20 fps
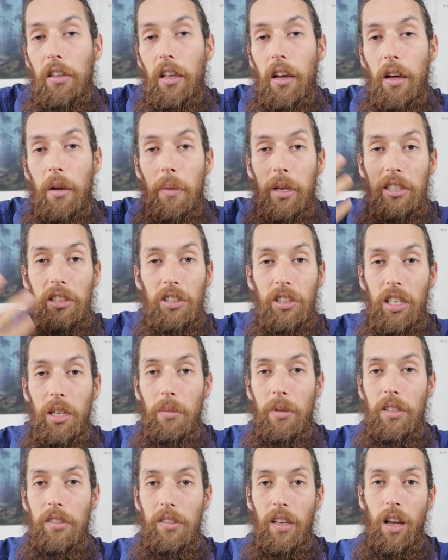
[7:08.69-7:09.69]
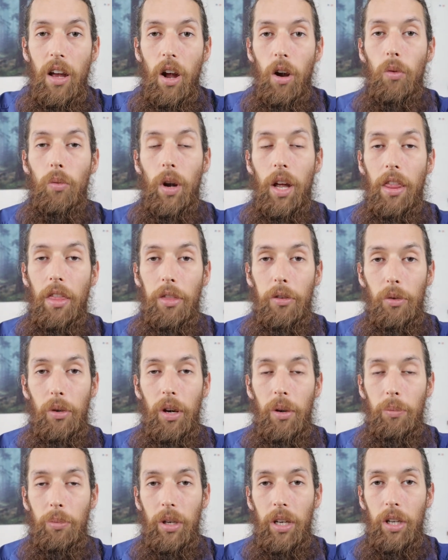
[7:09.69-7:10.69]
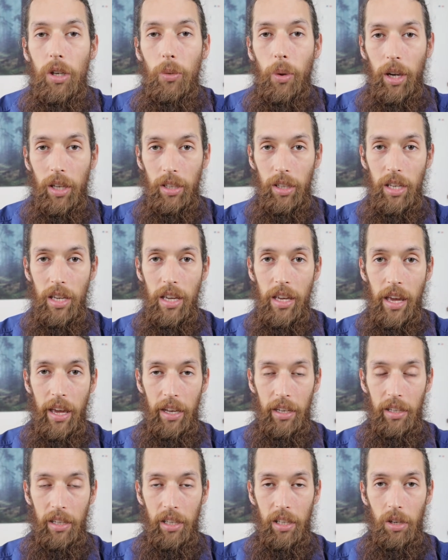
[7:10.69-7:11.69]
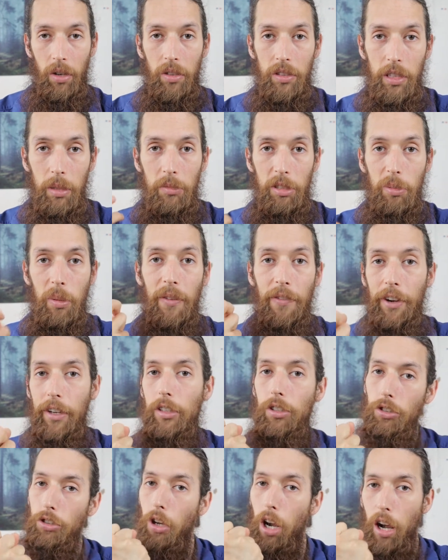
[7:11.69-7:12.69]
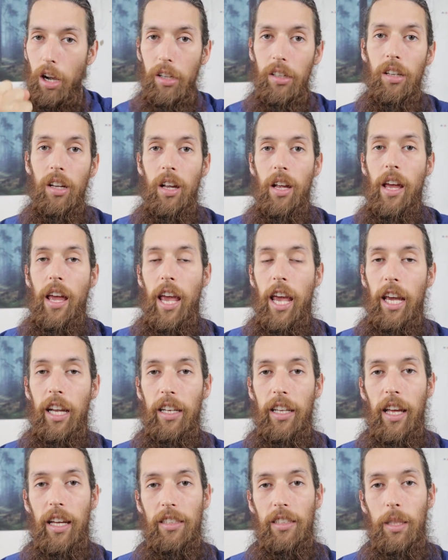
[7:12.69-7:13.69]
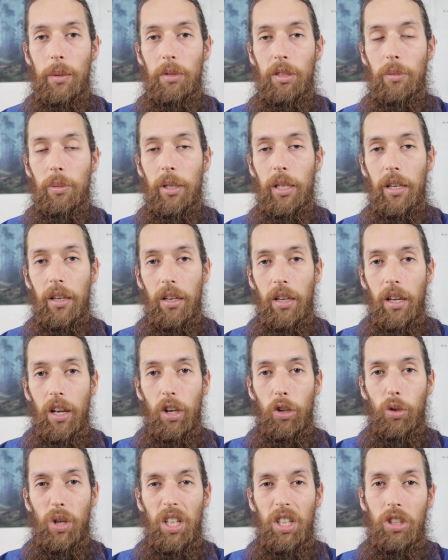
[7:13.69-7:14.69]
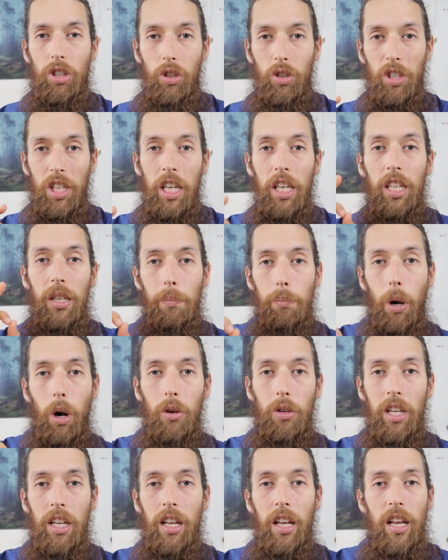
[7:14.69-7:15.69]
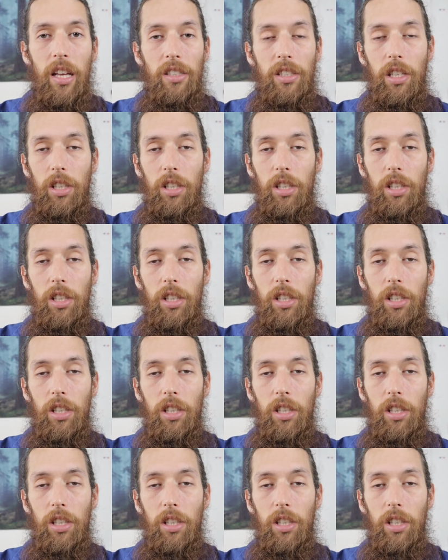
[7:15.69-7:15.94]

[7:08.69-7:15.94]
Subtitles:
The mycelium is run through it pretty quickly, and it seems to be very strong, and that seems to be a critical key component.